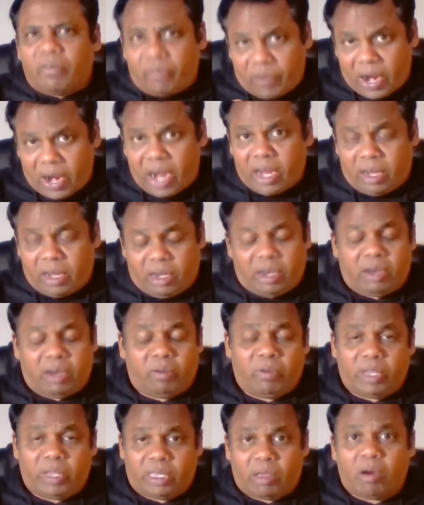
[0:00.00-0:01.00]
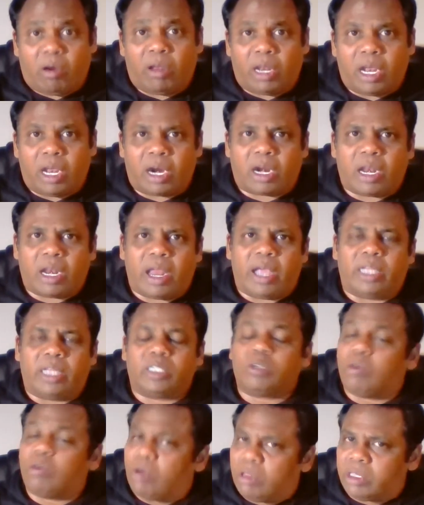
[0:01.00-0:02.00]
frank with all our
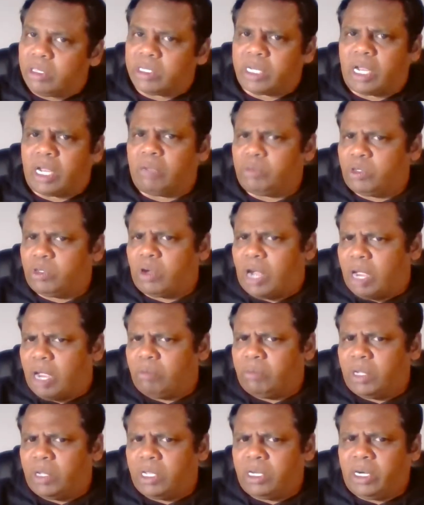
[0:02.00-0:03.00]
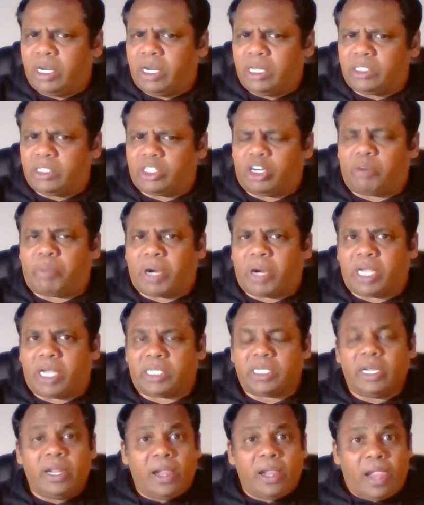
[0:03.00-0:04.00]
clients all the time. So I'm a little surprised,
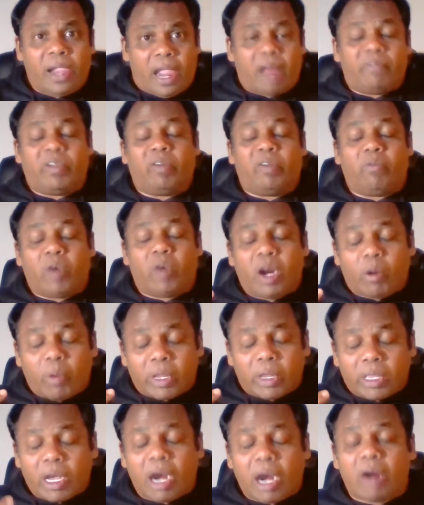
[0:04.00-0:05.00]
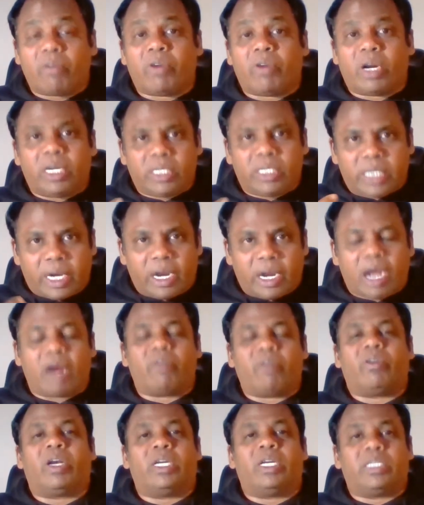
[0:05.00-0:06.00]
and we work with hundreds and
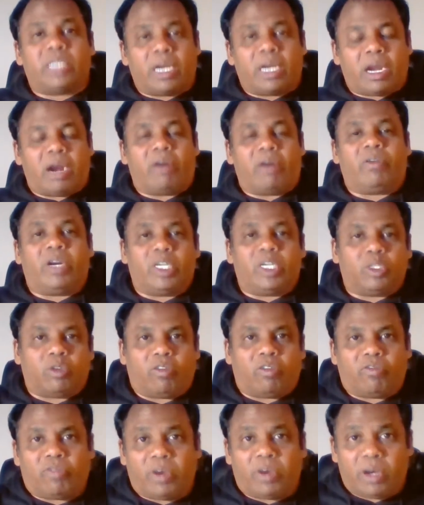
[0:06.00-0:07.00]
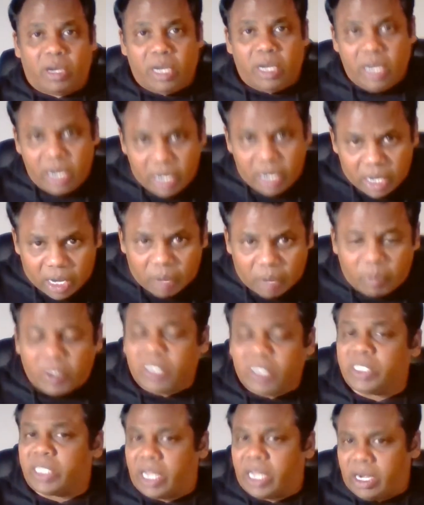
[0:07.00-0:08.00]
hundreds and hundreds of
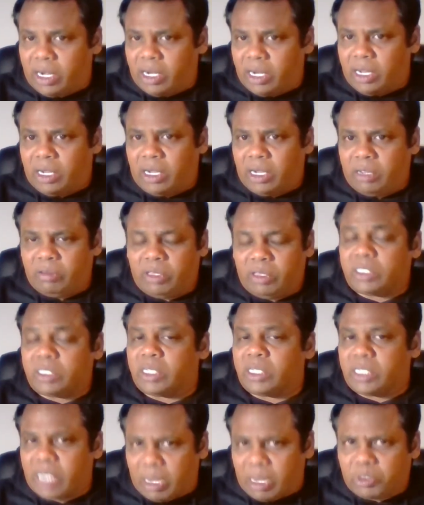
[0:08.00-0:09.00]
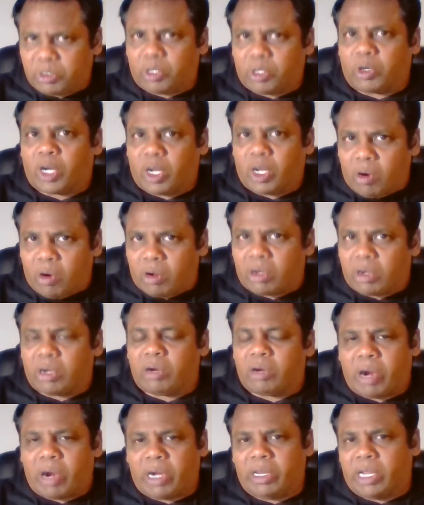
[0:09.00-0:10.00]
couples, and this is absolutely not
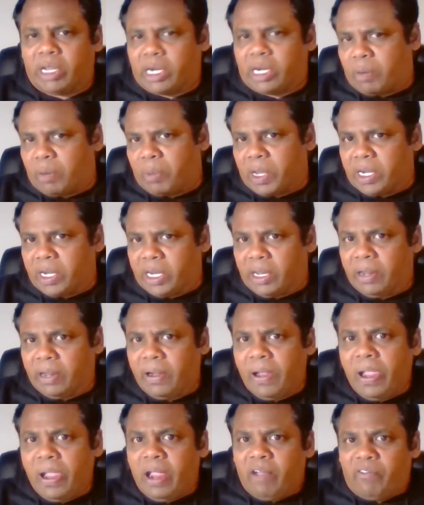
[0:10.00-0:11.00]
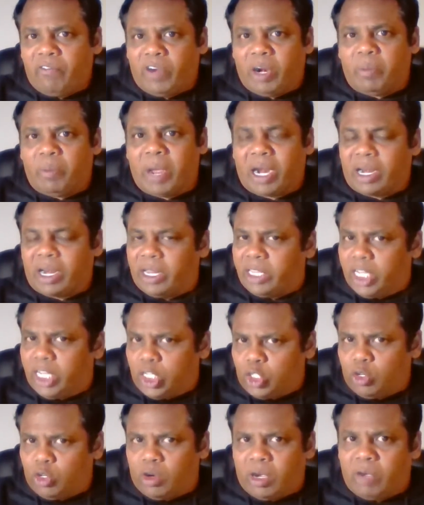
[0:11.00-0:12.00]
right that I'm getting feedback like
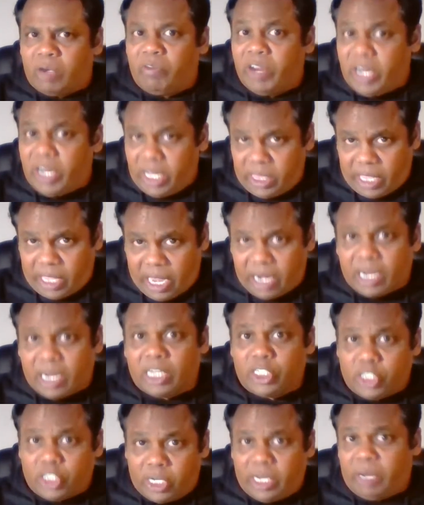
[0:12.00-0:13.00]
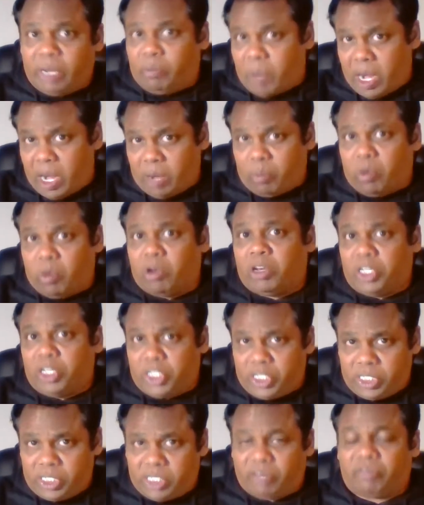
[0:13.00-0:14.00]
that. So Vineet and Anjali, my
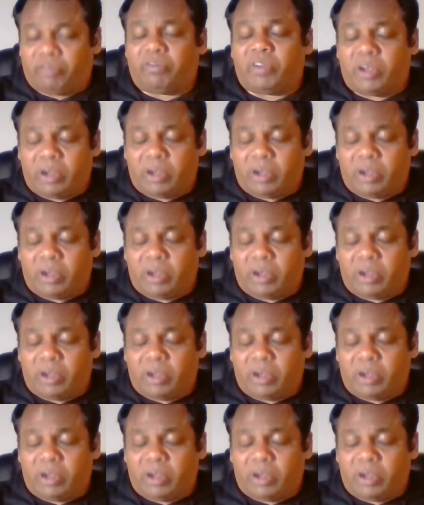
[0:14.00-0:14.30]
apologies if